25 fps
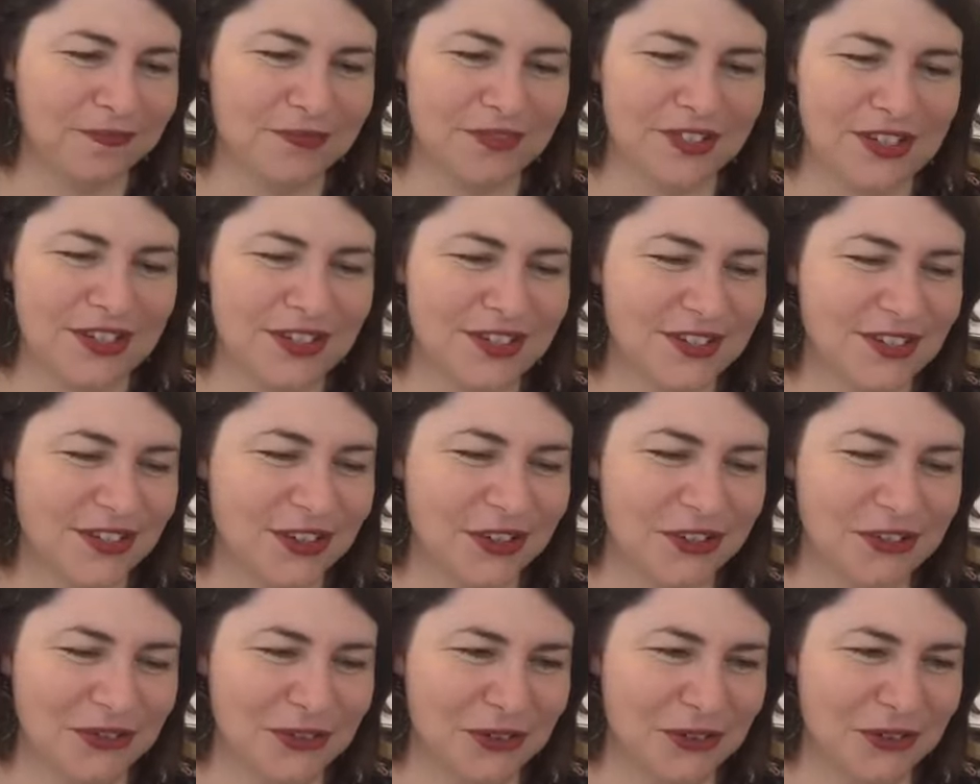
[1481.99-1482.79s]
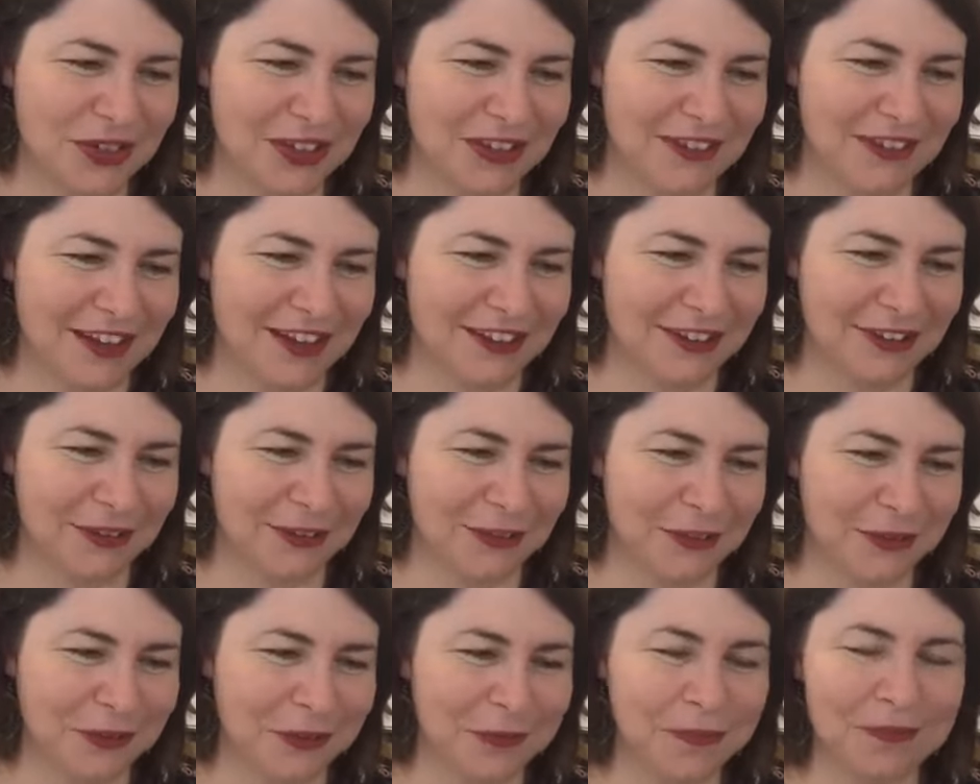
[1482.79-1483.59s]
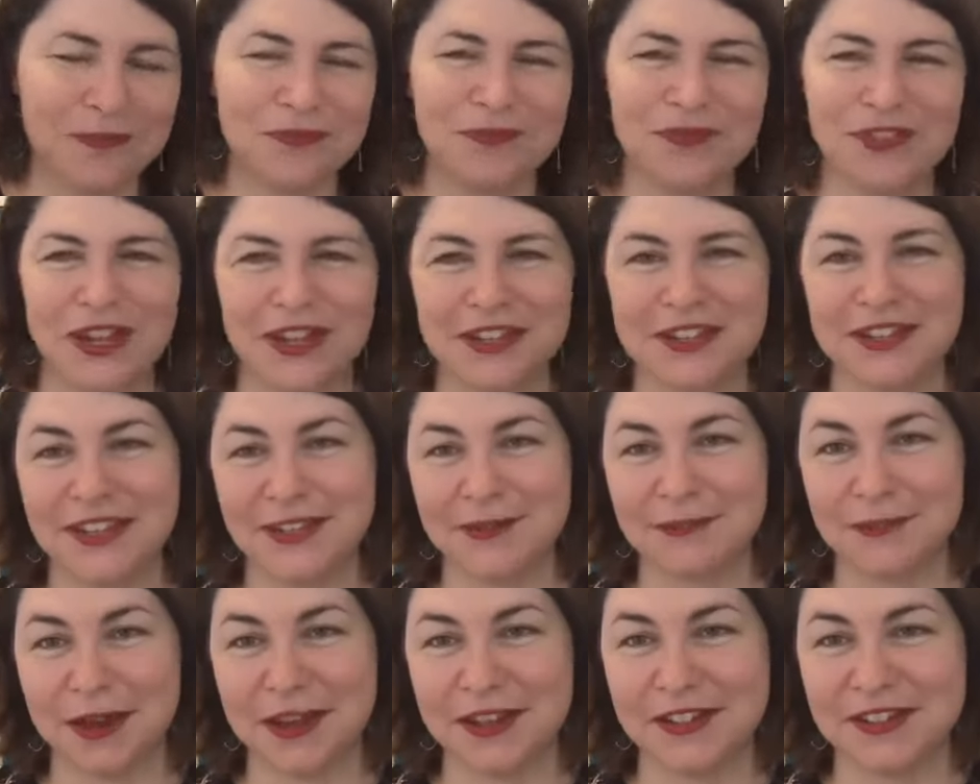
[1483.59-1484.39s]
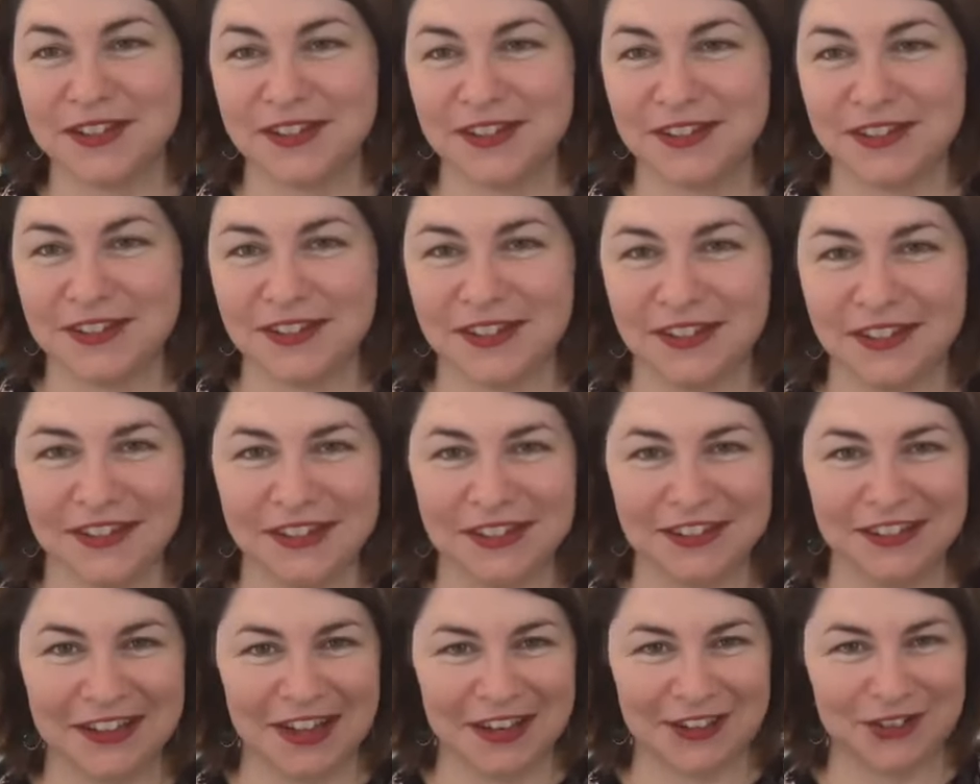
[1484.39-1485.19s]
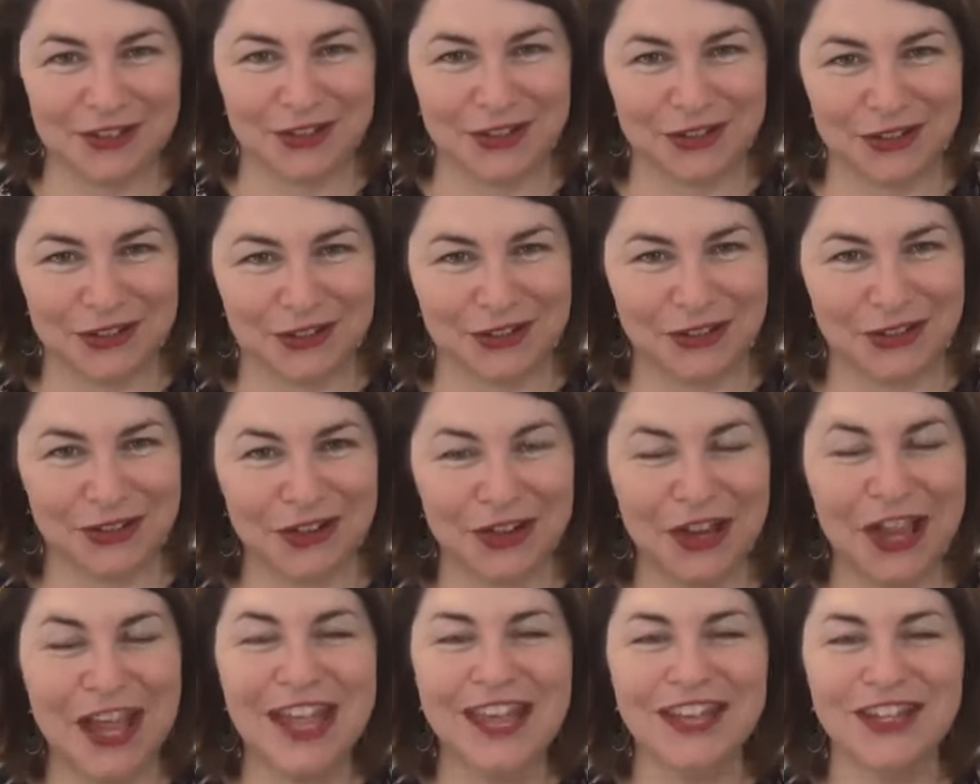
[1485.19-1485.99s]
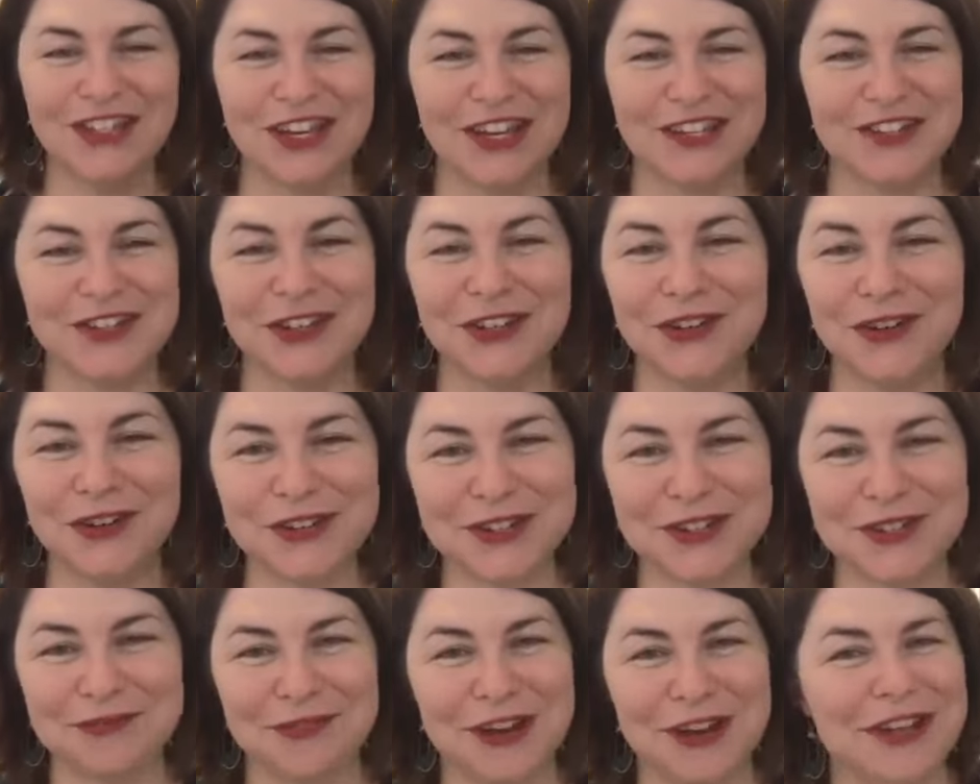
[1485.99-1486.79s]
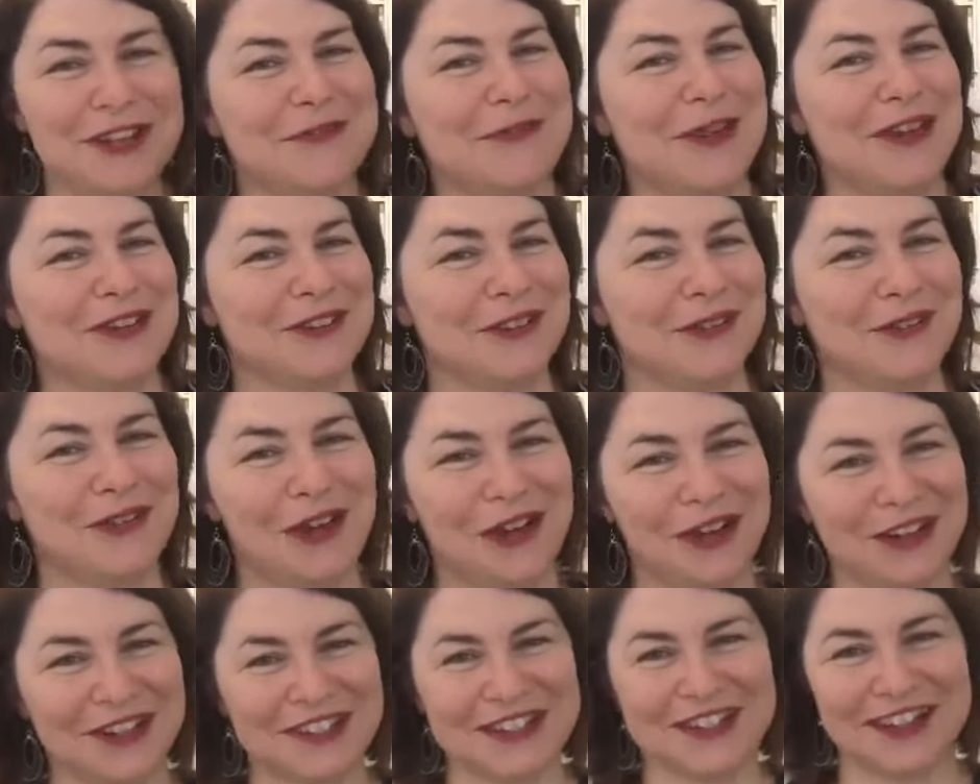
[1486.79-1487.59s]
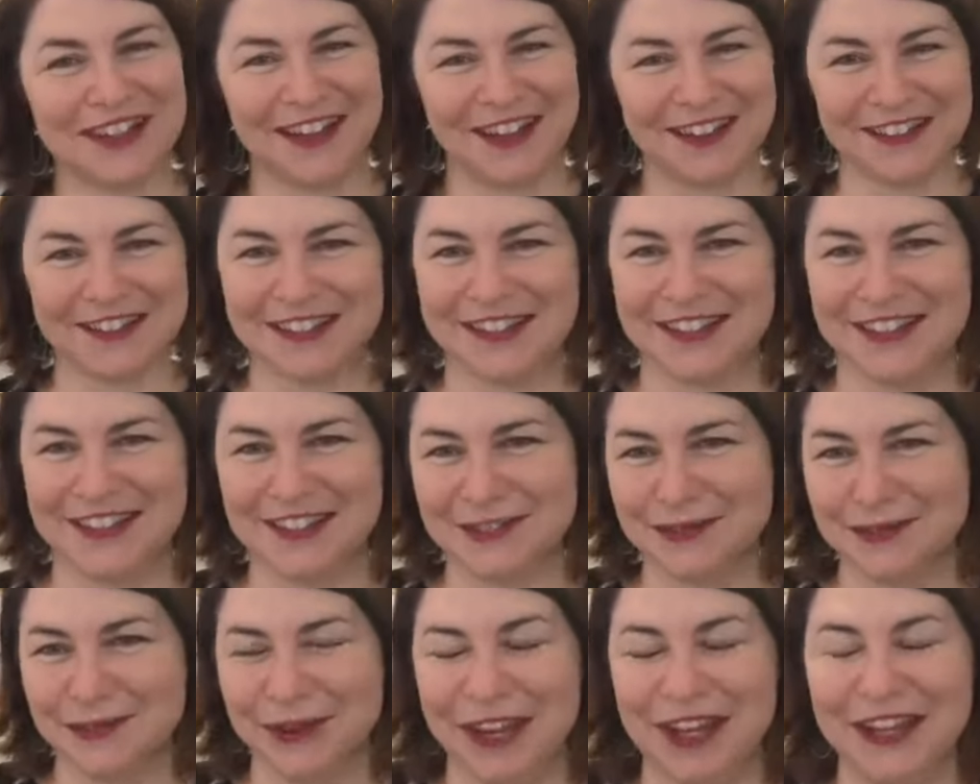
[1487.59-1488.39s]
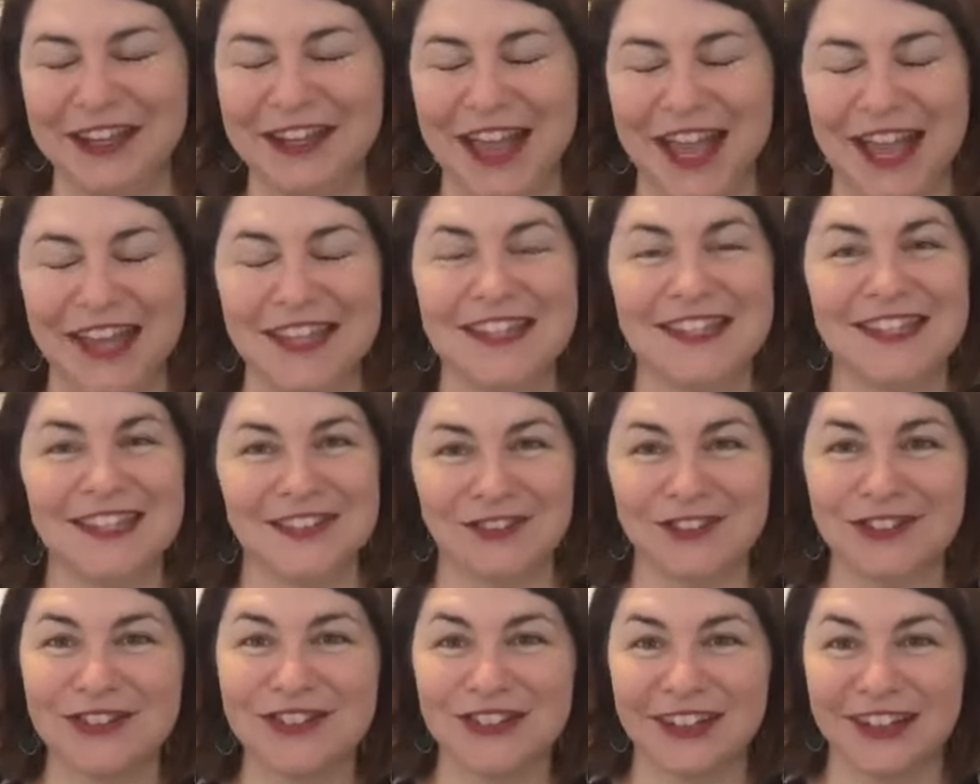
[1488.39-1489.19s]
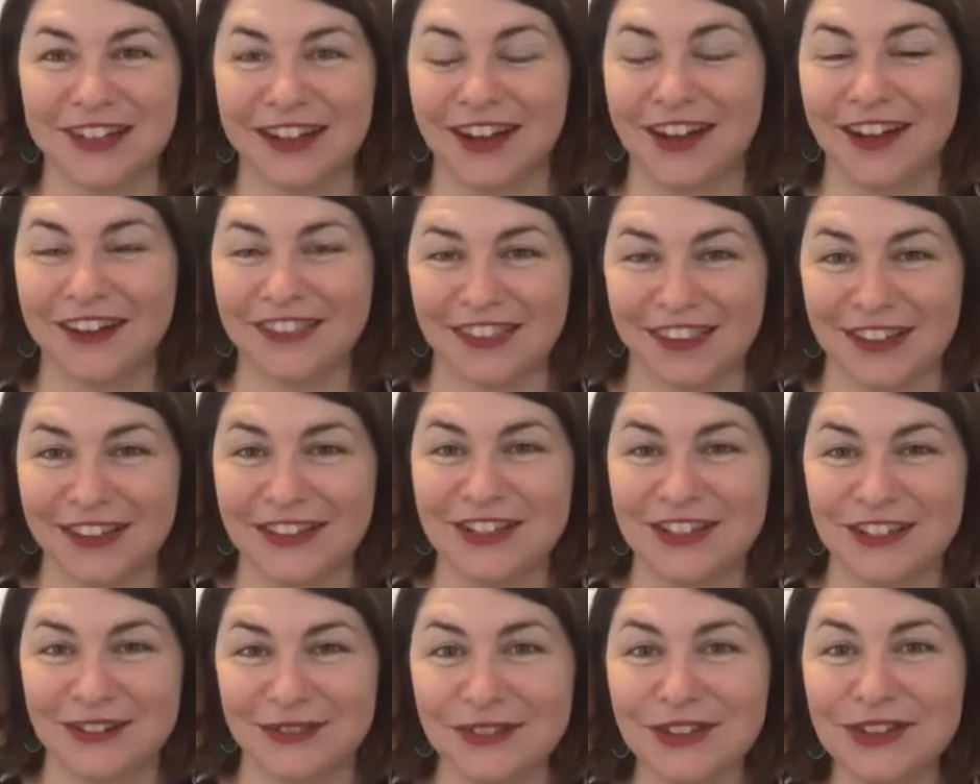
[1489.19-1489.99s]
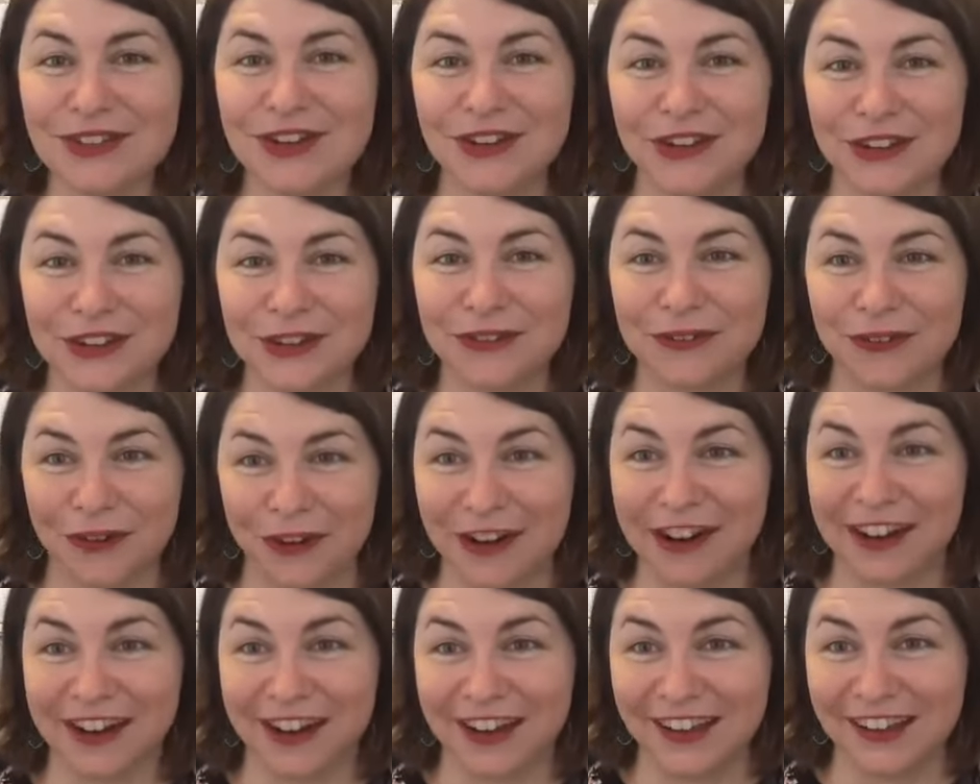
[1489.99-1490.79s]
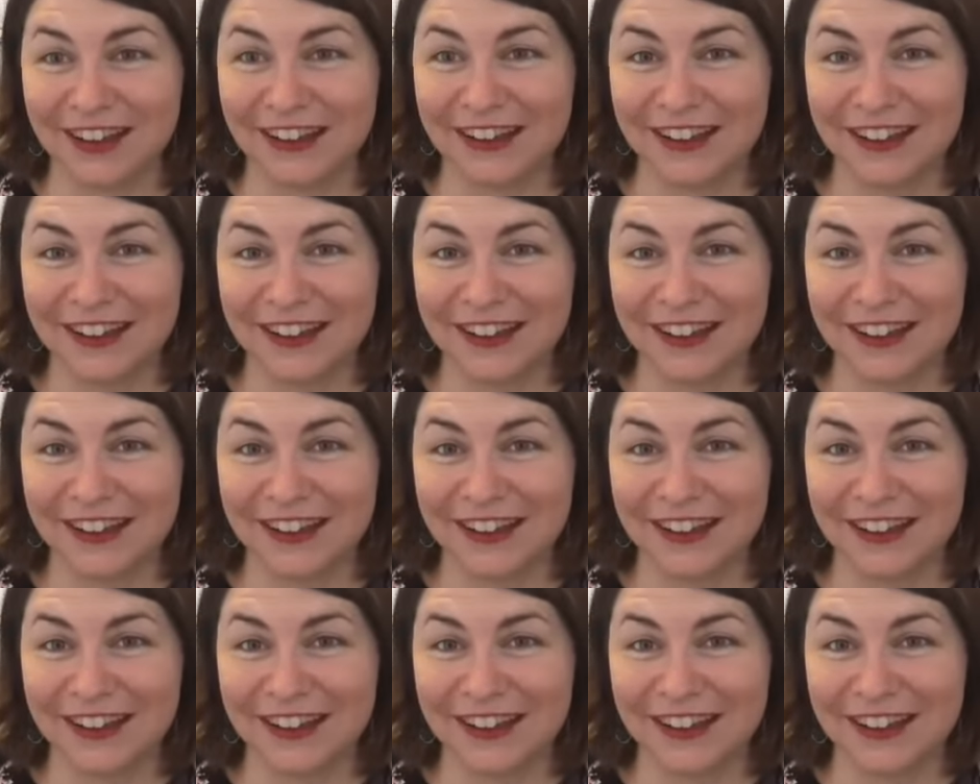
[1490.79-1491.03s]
She's so naughty, that girl. Jessie's my assistant, in case you don't know. Jessie got some random act of kindness cards this week, and seriously, I think she was going to cry.